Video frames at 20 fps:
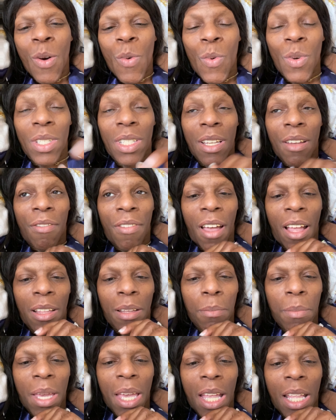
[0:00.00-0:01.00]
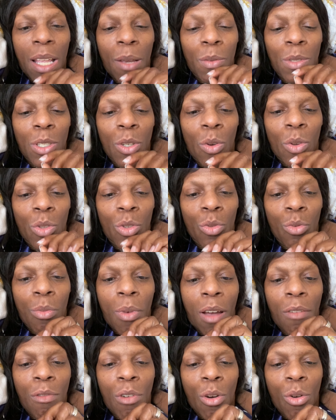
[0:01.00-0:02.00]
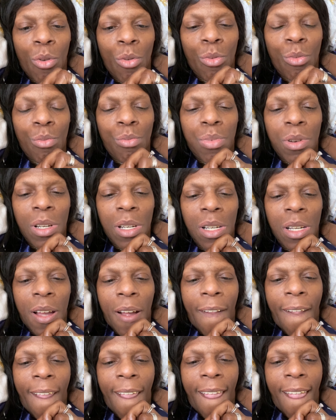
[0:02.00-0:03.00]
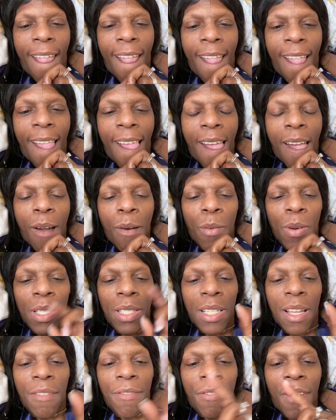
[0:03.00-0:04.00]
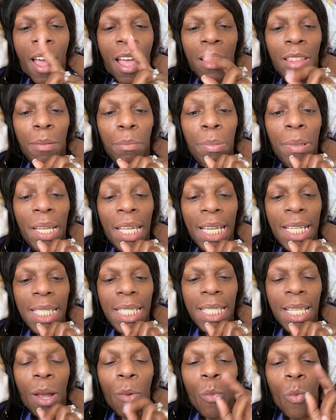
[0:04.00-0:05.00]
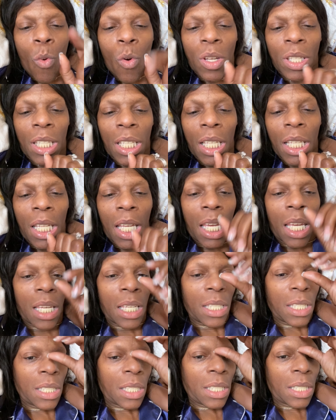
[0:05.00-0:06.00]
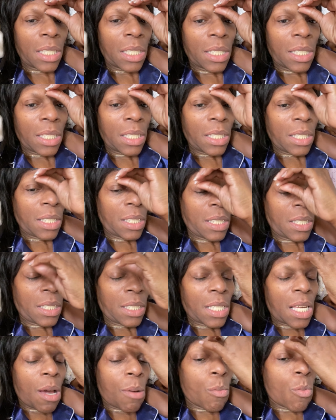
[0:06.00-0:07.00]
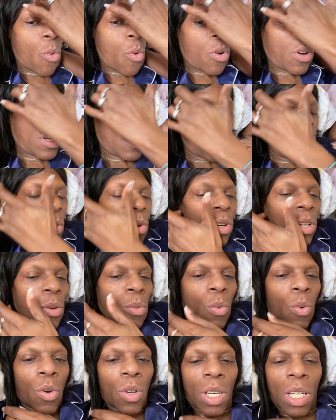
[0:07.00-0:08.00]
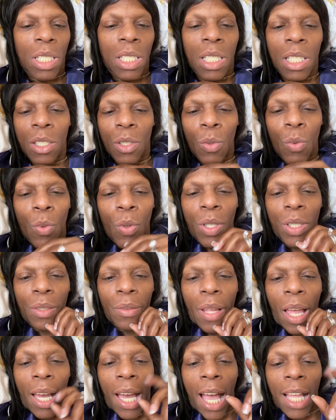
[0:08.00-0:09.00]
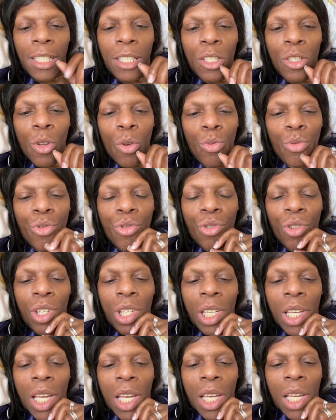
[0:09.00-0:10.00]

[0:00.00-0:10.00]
Once I found the man that was going to do my robe, once I found the plates, I walked in there. I'm walking, walking, walking. I say, Lord, I got to know strength.